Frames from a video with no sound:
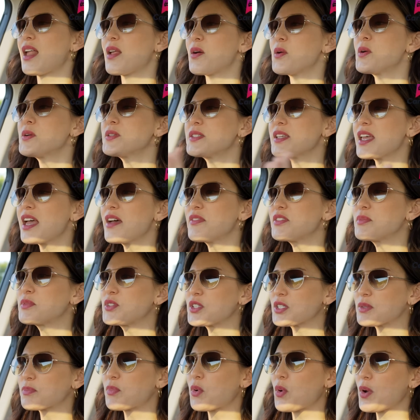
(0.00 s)
I also have to
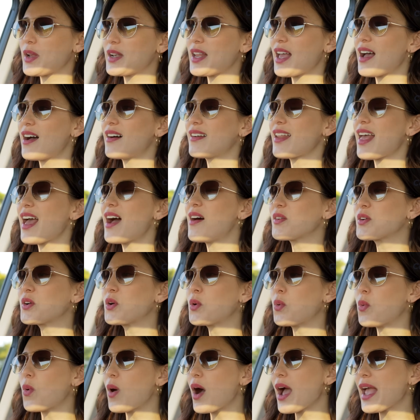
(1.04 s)
just point out how
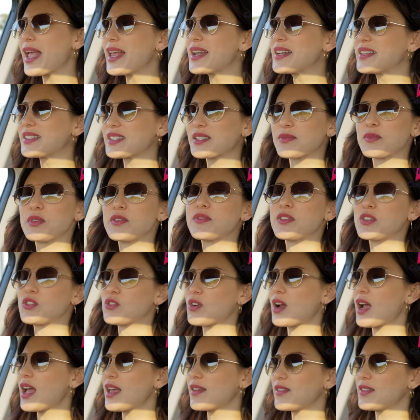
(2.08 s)
quiet and smooth the
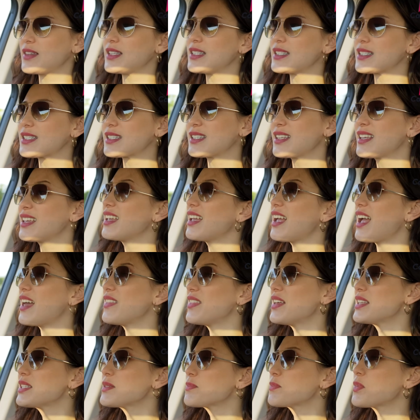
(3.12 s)
drive is.
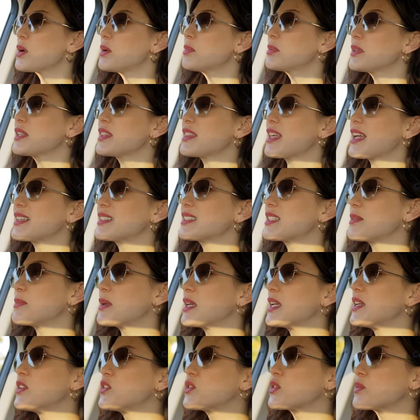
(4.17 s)
And that's probably thanks to
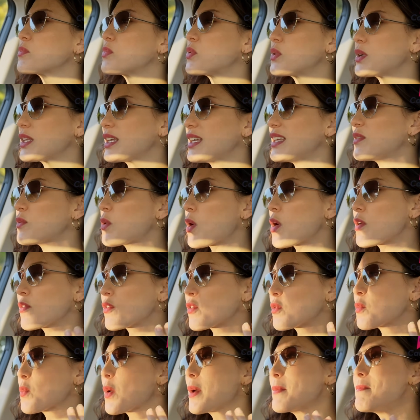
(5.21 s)
Mahindra putting in
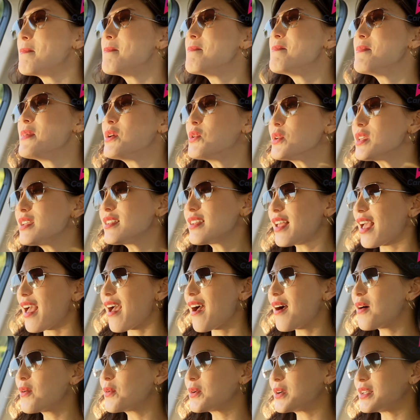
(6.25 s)
over 1 million
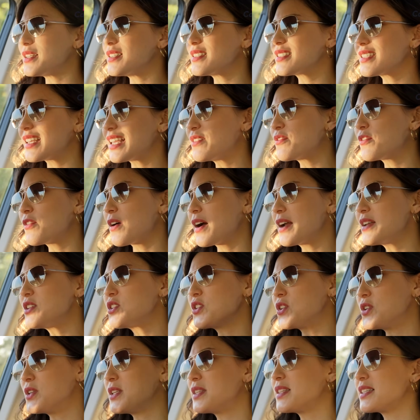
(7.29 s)
hours in
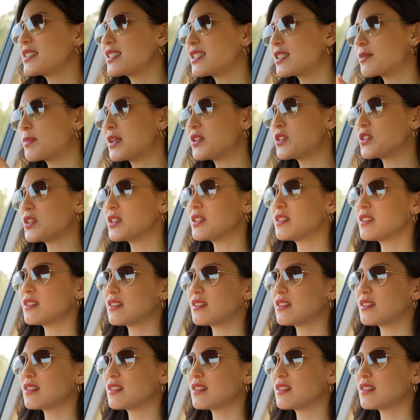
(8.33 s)
fine-tuning the suspension.